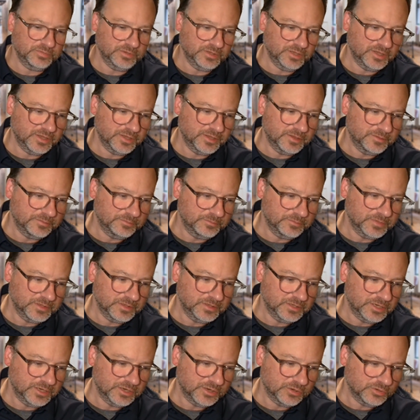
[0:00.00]

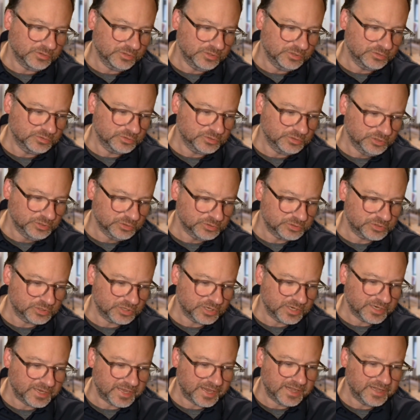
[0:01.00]
You'll
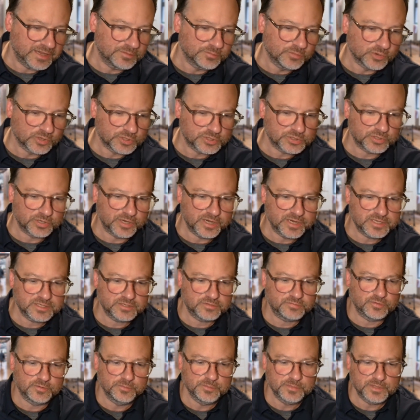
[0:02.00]
start gaining more
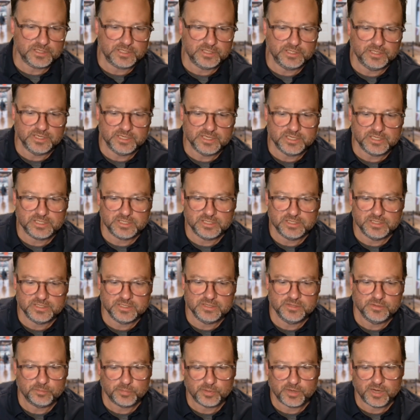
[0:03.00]
trust from the clinicians
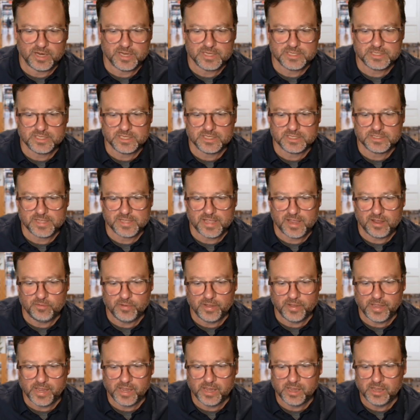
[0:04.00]
in the process that
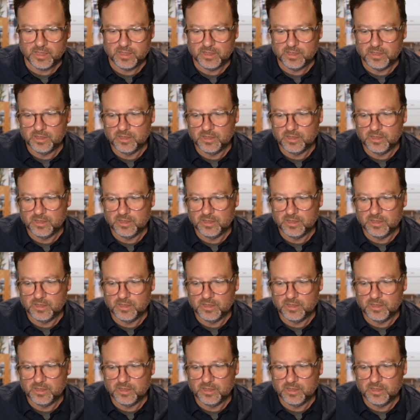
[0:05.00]
way.